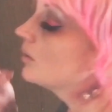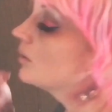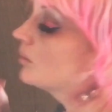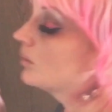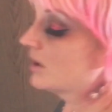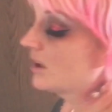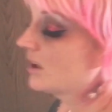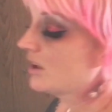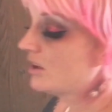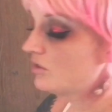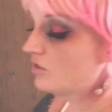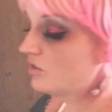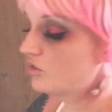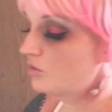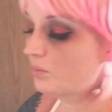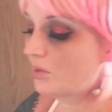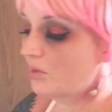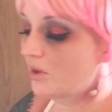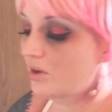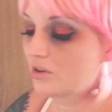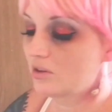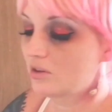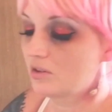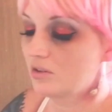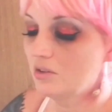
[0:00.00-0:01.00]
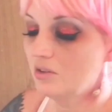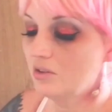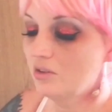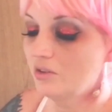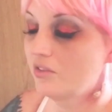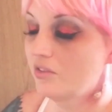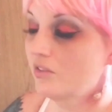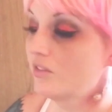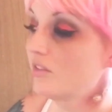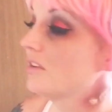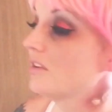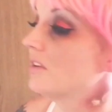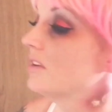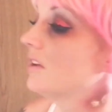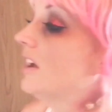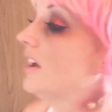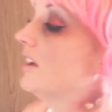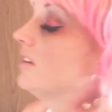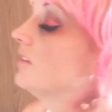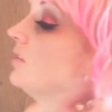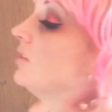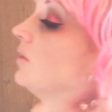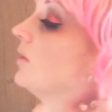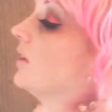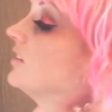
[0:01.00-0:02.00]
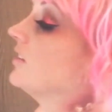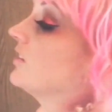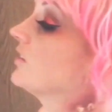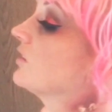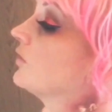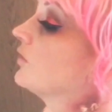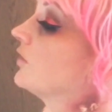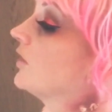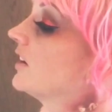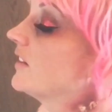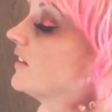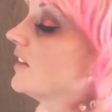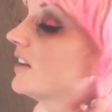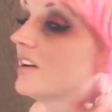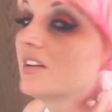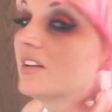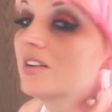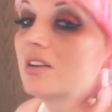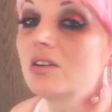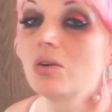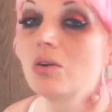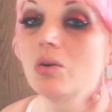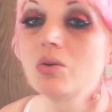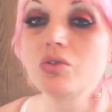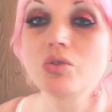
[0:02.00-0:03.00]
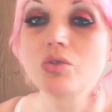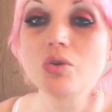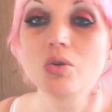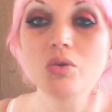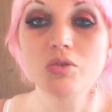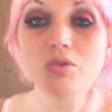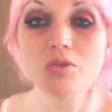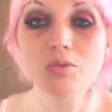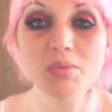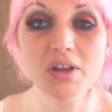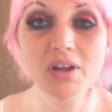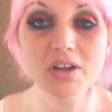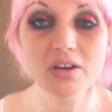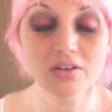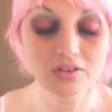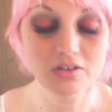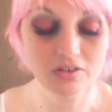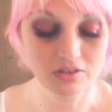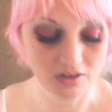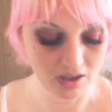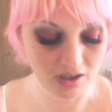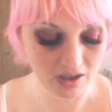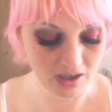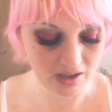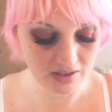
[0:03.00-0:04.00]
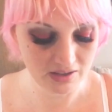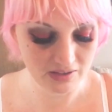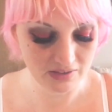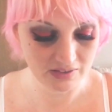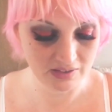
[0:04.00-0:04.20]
When I use sparkles, I don't know, I just find that it goes over better, and